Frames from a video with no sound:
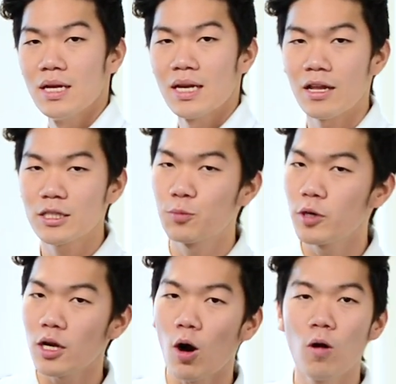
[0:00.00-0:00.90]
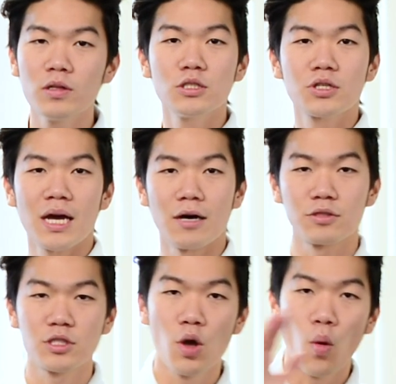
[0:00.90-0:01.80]
Now let's put it all into
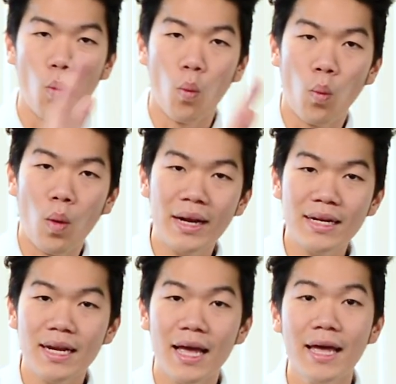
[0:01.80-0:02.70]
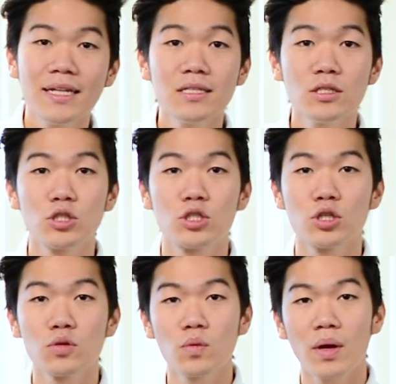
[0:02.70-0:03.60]
counts. 1 and
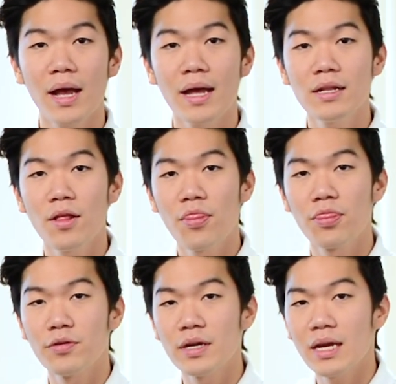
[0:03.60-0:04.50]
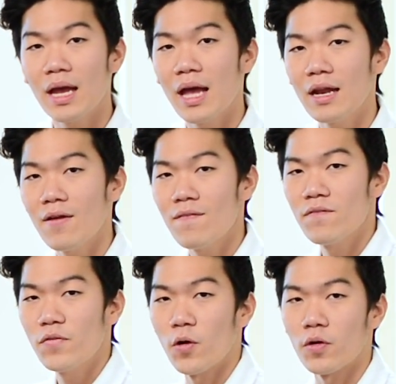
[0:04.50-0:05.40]
2 and 3 and
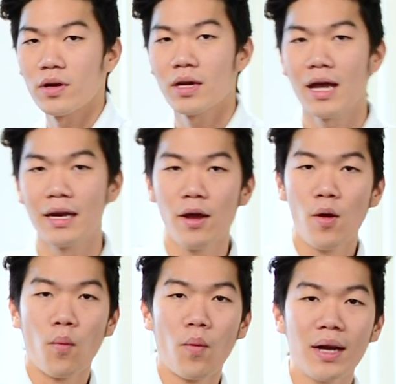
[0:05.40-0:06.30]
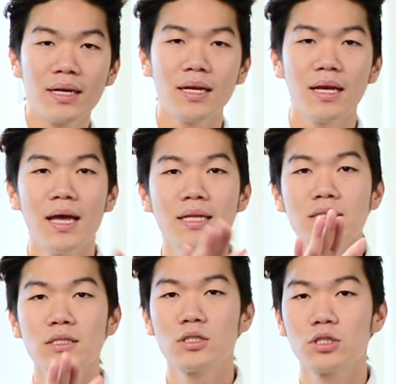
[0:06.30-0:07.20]
4 and 1
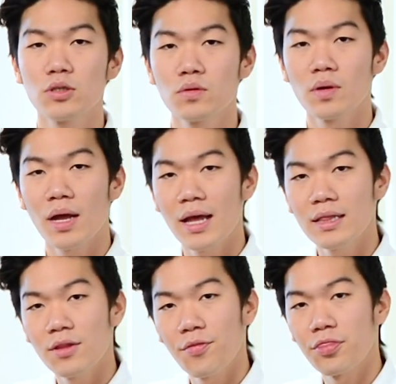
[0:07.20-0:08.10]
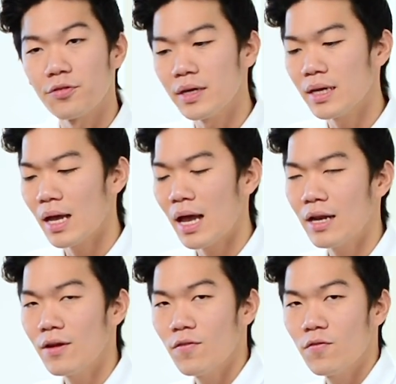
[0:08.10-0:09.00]
and 2 and 3
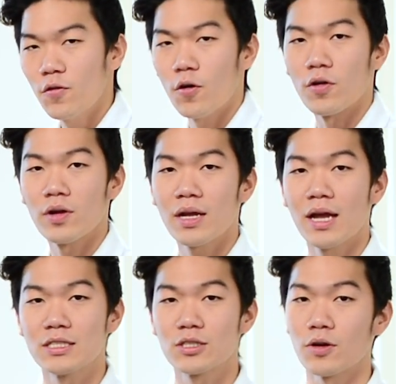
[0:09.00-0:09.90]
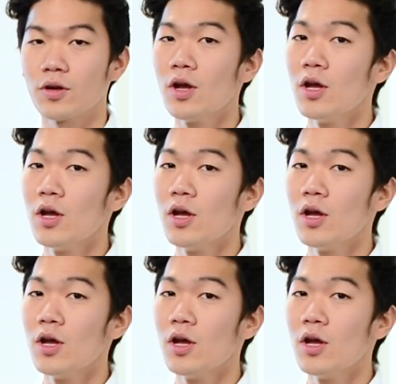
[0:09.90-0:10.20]
and 4 and so